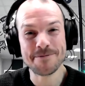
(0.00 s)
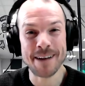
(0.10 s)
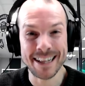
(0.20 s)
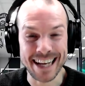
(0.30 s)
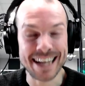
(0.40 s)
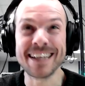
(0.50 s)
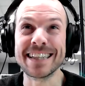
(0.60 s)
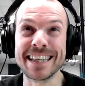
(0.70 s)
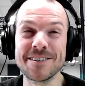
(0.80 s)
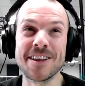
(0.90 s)
well, I
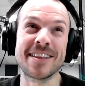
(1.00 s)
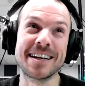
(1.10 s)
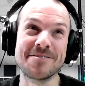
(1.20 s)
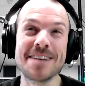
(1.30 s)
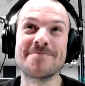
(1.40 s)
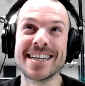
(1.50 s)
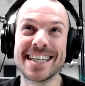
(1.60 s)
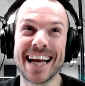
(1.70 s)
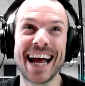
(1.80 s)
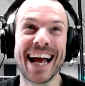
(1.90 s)
think the other thing might
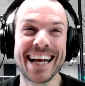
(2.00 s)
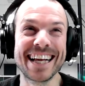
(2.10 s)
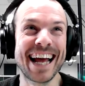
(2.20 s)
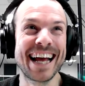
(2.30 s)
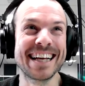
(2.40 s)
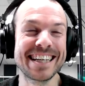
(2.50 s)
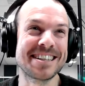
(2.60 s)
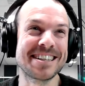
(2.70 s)
be, uh, yeah,